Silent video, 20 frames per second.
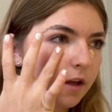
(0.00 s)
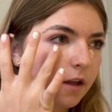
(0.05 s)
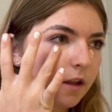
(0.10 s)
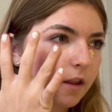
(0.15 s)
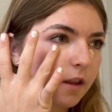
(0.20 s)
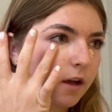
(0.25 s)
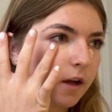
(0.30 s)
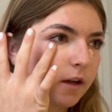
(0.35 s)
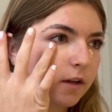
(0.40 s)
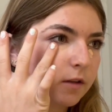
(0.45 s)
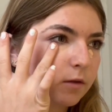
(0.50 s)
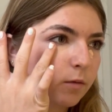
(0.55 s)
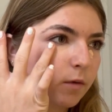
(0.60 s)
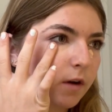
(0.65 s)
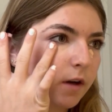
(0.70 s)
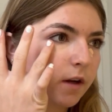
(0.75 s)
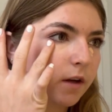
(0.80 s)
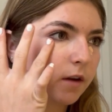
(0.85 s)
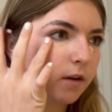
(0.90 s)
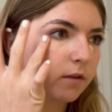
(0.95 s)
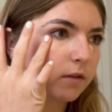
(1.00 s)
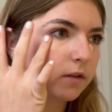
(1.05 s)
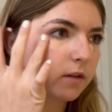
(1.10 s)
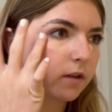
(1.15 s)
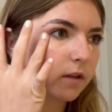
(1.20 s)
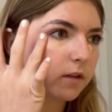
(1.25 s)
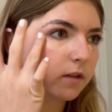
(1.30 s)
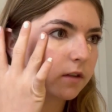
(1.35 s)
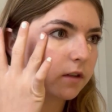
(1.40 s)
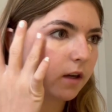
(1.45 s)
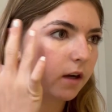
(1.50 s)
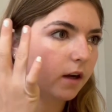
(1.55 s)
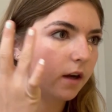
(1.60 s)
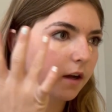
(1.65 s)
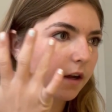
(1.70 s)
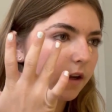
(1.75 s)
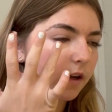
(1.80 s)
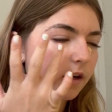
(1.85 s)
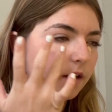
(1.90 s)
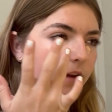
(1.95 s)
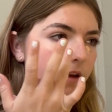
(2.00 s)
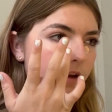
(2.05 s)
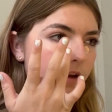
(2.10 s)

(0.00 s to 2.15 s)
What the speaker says: that is when I go to the side.